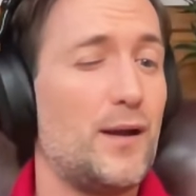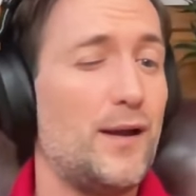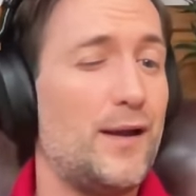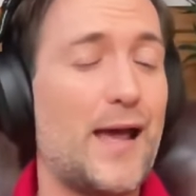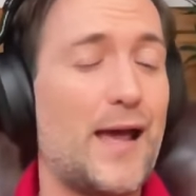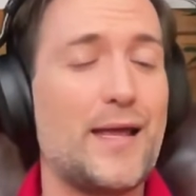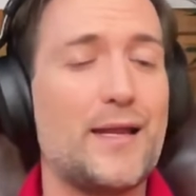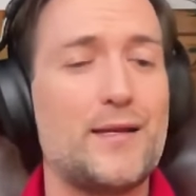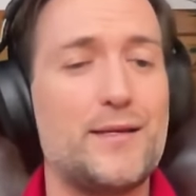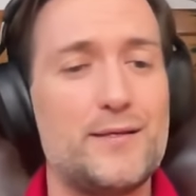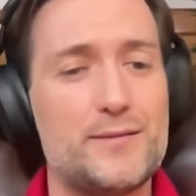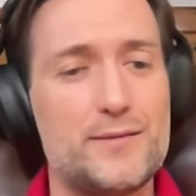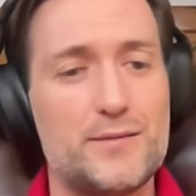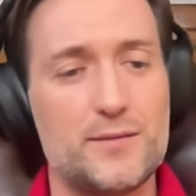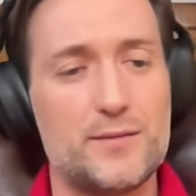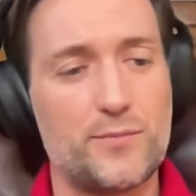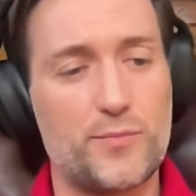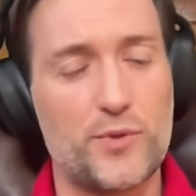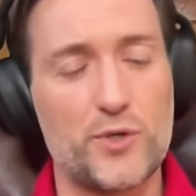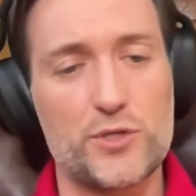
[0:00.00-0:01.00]
likely is
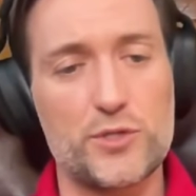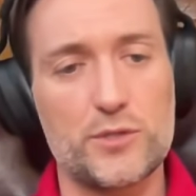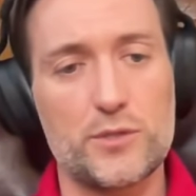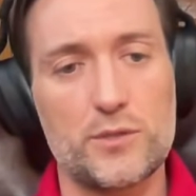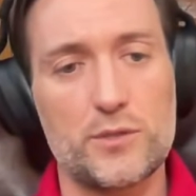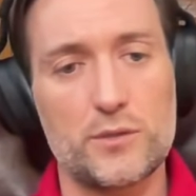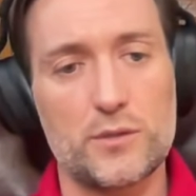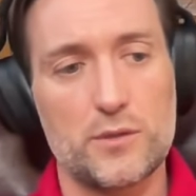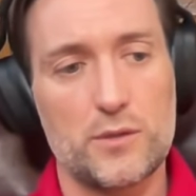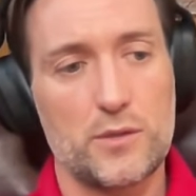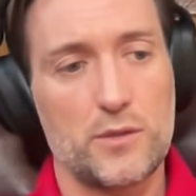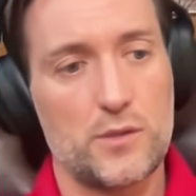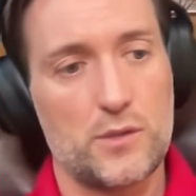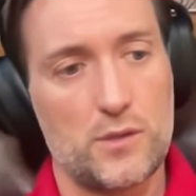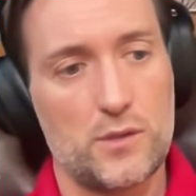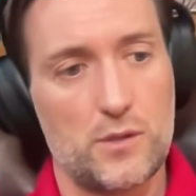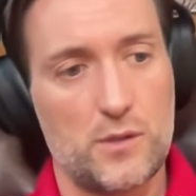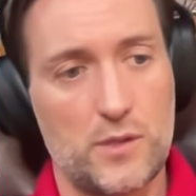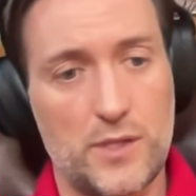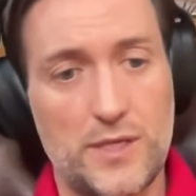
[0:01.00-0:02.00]
this person
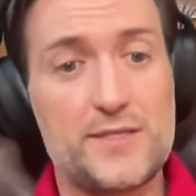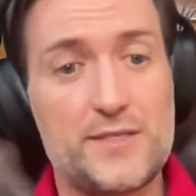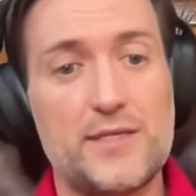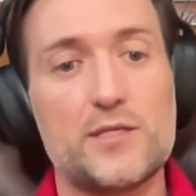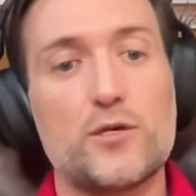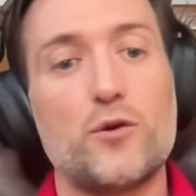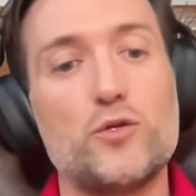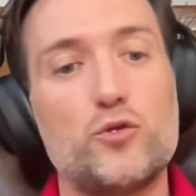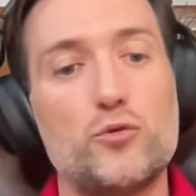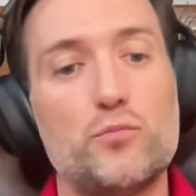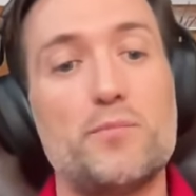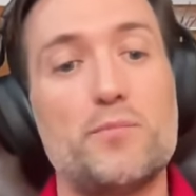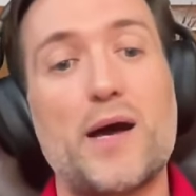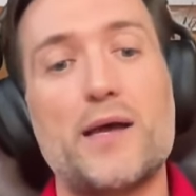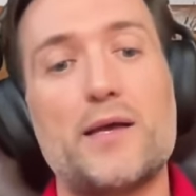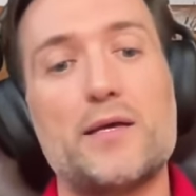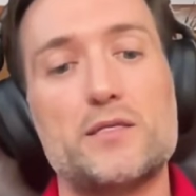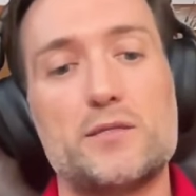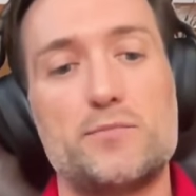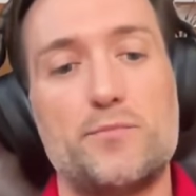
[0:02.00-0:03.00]
uh, is this going to be
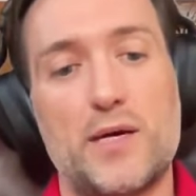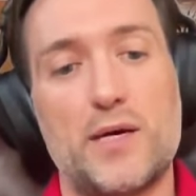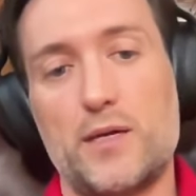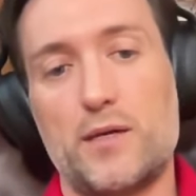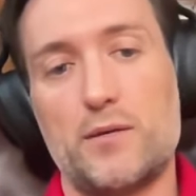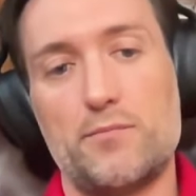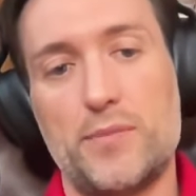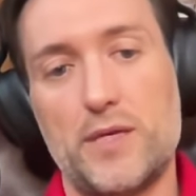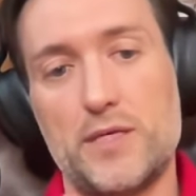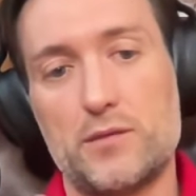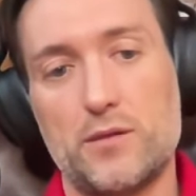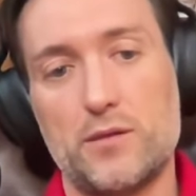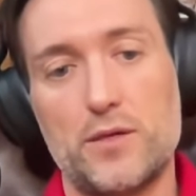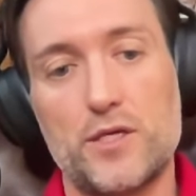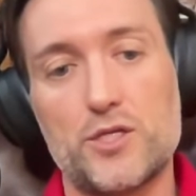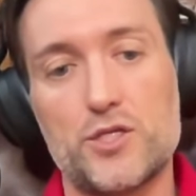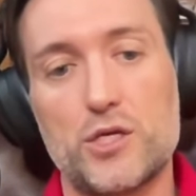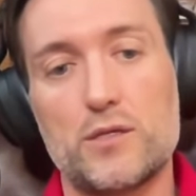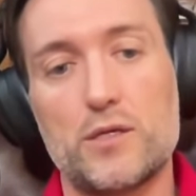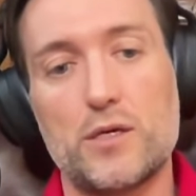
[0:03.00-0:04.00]
biased by based on the
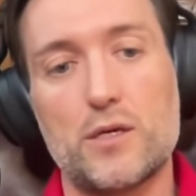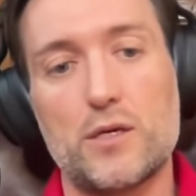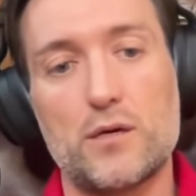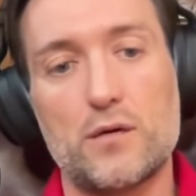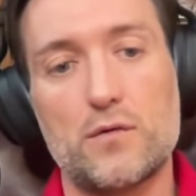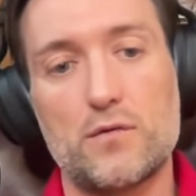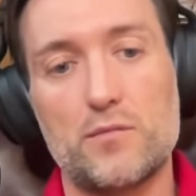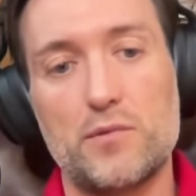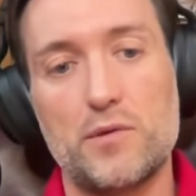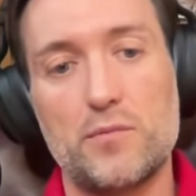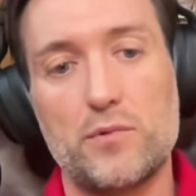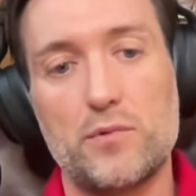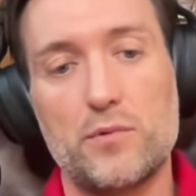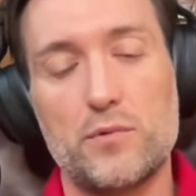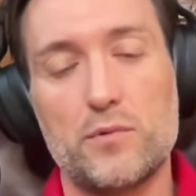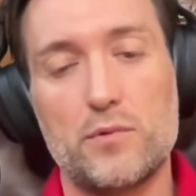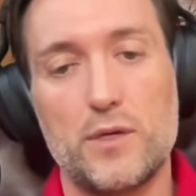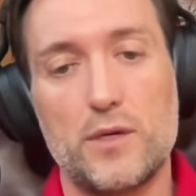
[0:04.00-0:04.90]
agenda of the people?